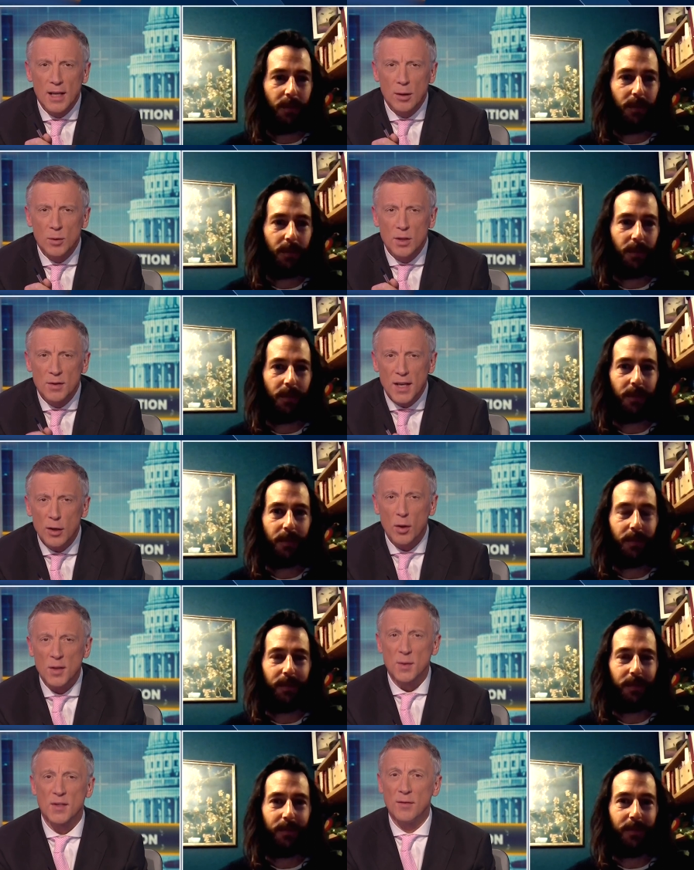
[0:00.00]
Speaker 1: Now, you say you're
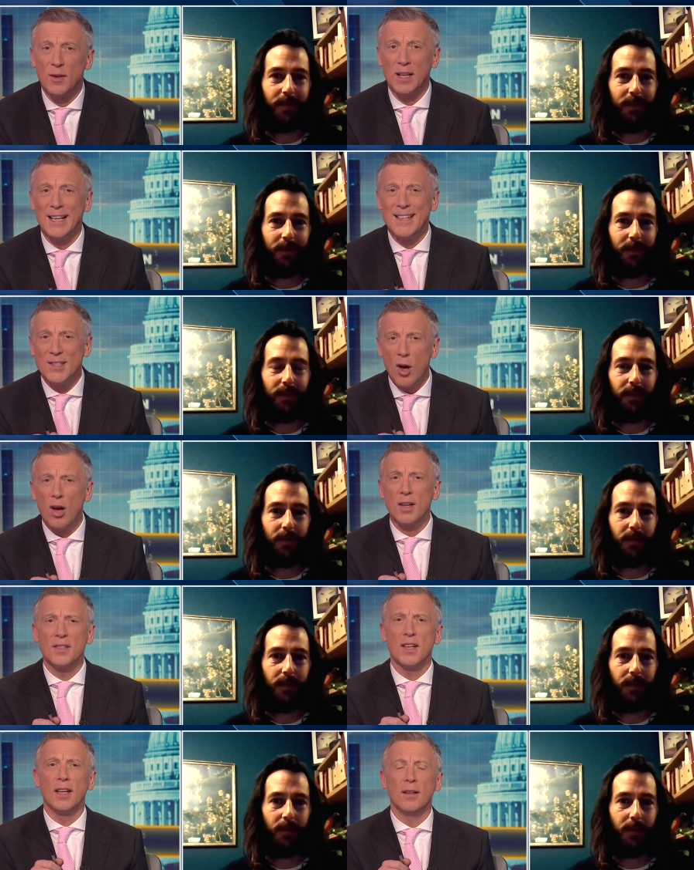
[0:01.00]
not specifically
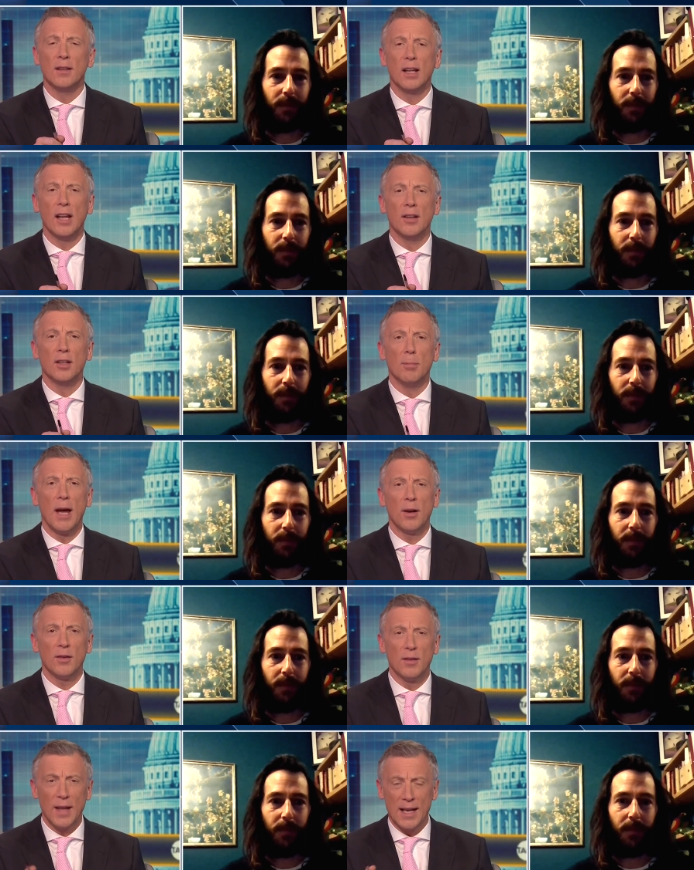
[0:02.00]
targeting the London
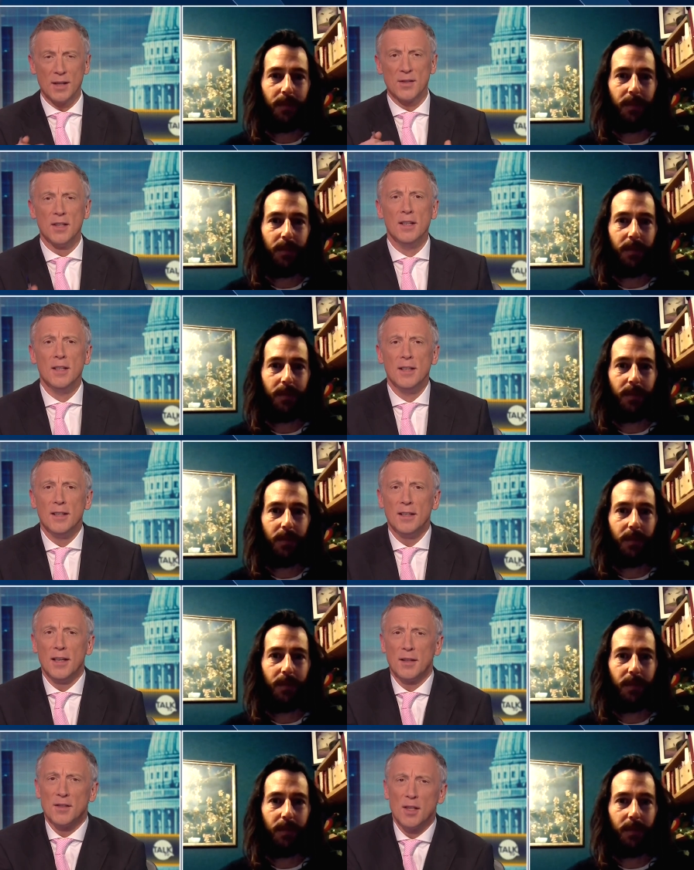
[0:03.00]
Marathon. That is
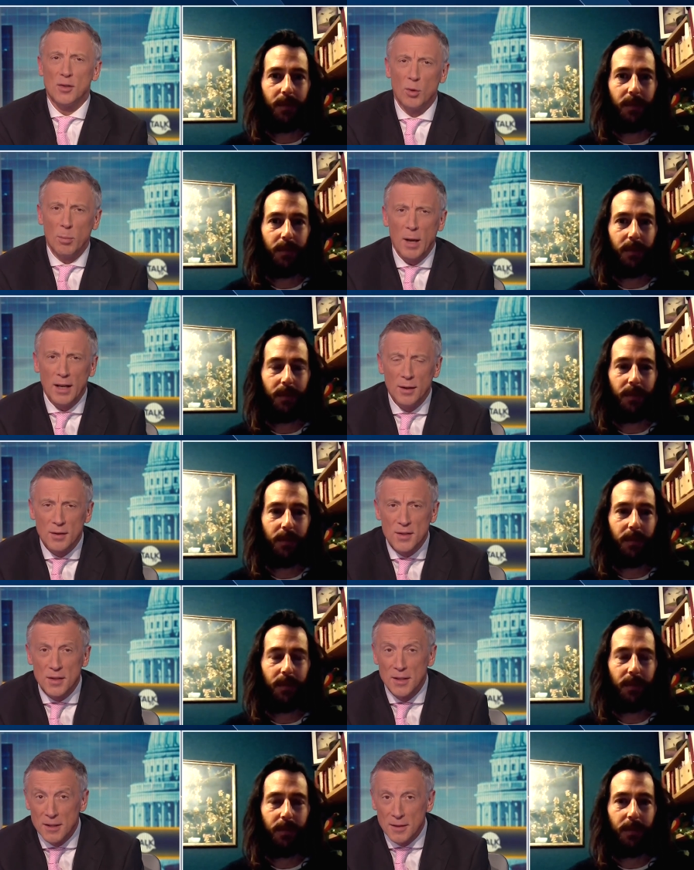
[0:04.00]
Extinction
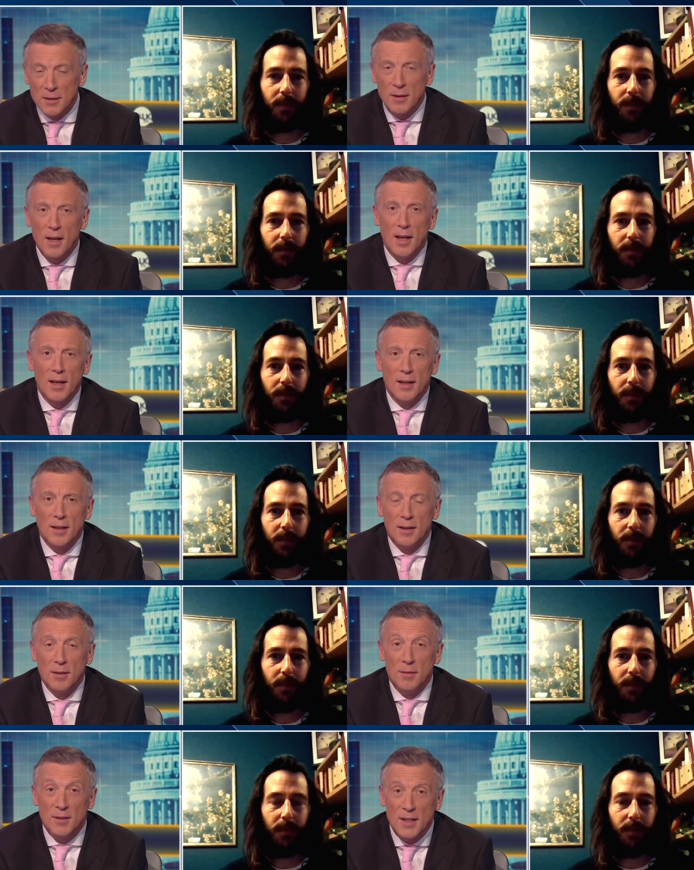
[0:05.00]
Rebellion's uh,
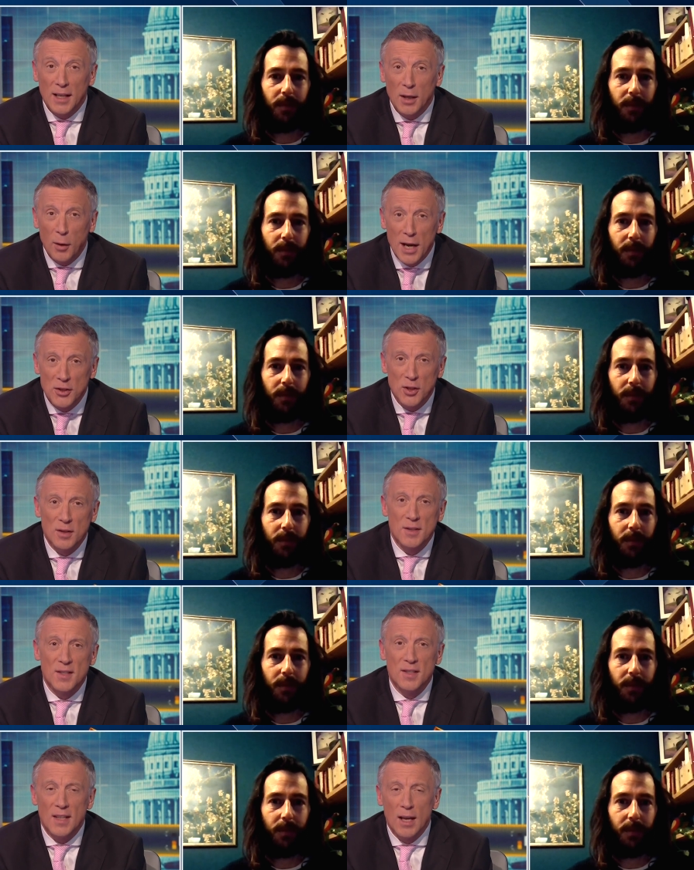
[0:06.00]
declaration
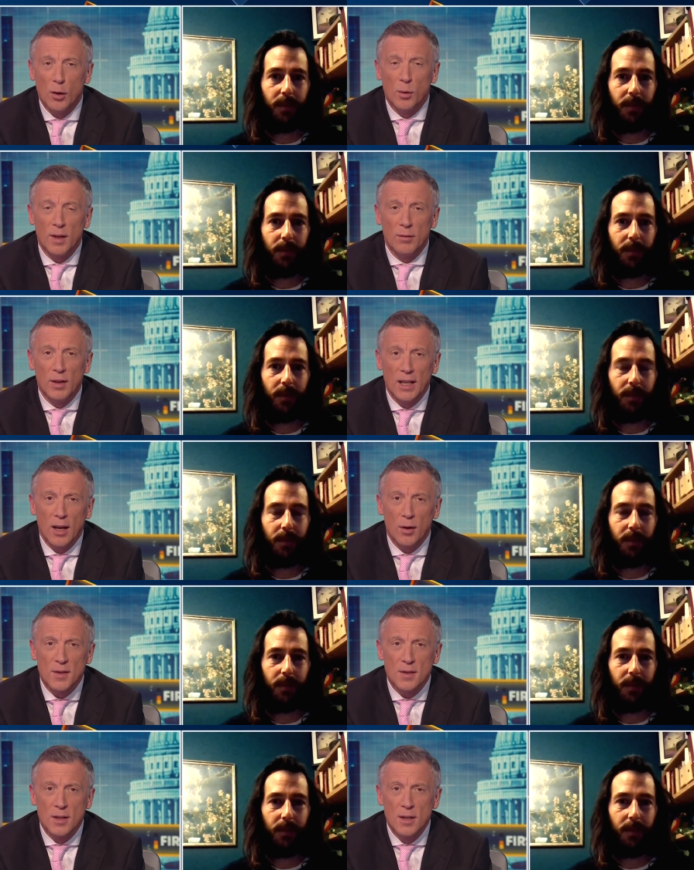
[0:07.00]
today, along with everything
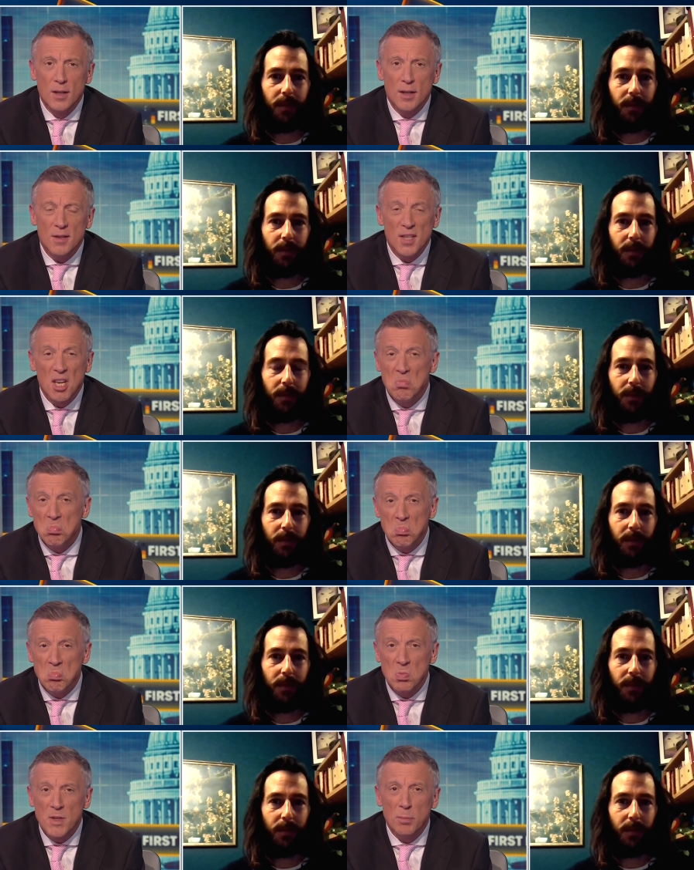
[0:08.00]
else. So,
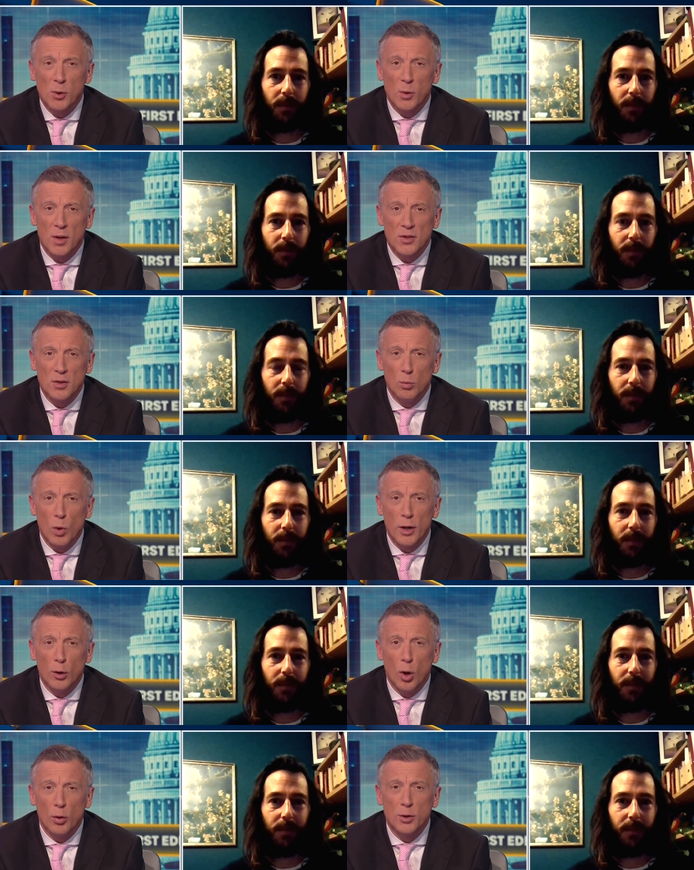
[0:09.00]
simple question why
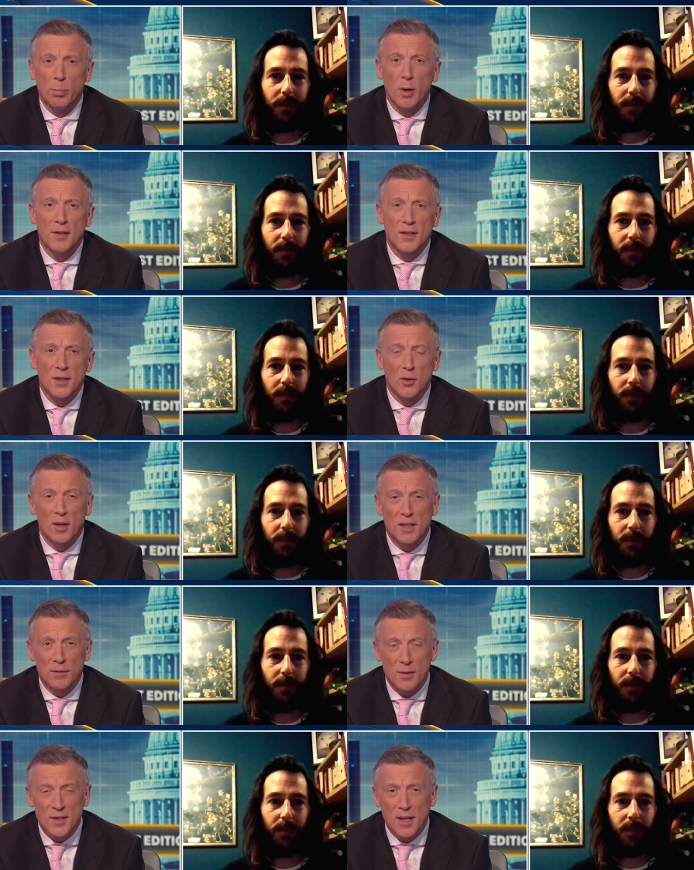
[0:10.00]
not hold your protest on a
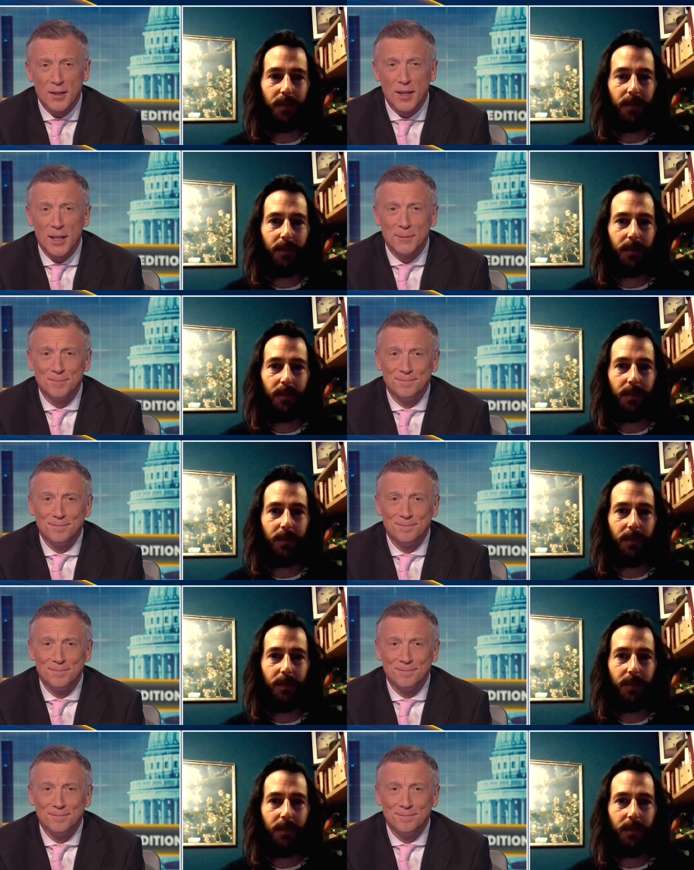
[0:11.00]
different Sunday?